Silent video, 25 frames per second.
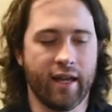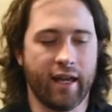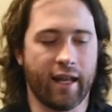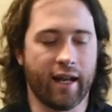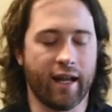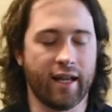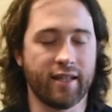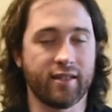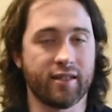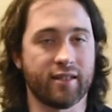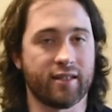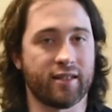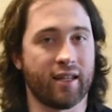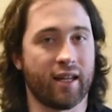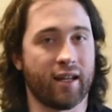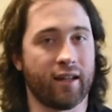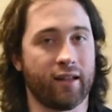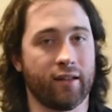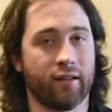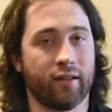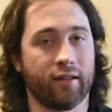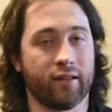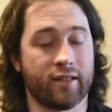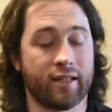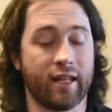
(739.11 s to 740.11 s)
And as I
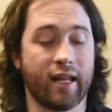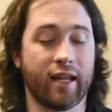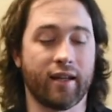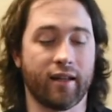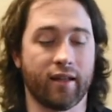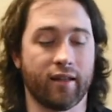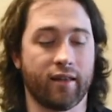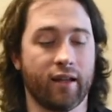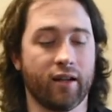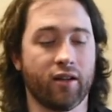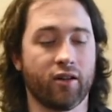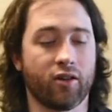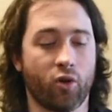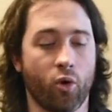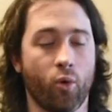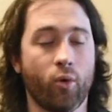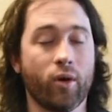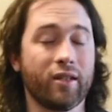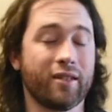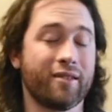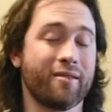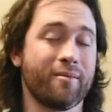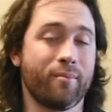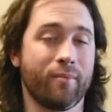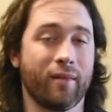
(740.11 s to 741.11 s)
stated, they're
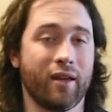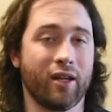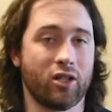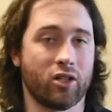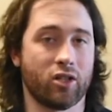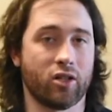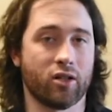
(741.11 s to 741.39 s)
going to make